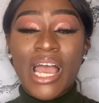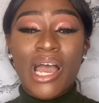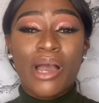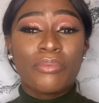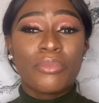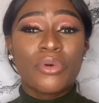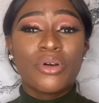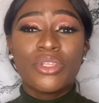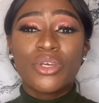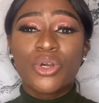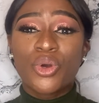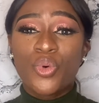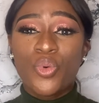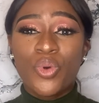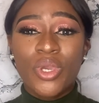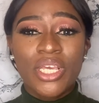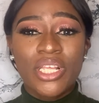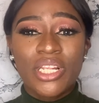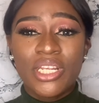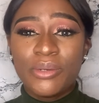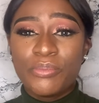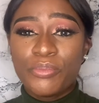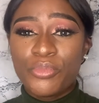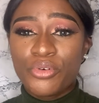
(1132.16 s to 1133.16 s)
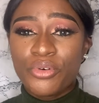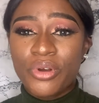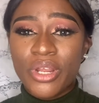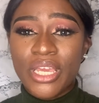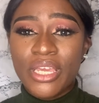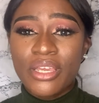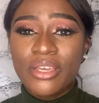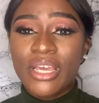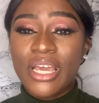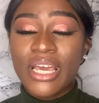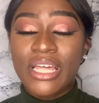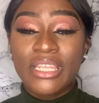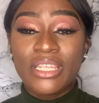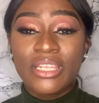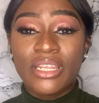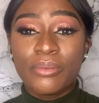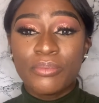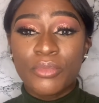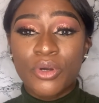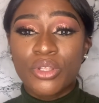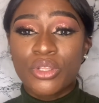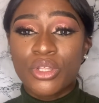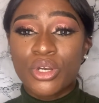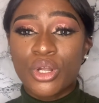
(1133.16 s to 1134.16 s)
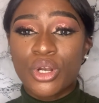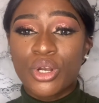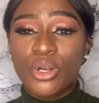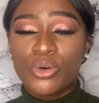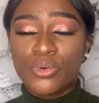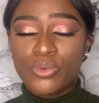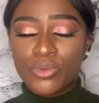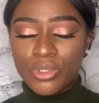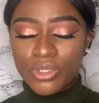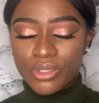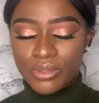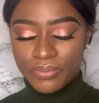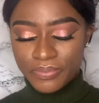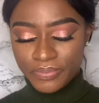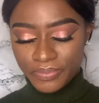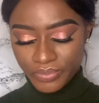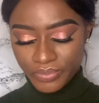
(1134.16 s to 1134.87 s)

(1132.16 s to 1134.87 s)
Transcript: I'm going to quickly pray and then I'm going to close.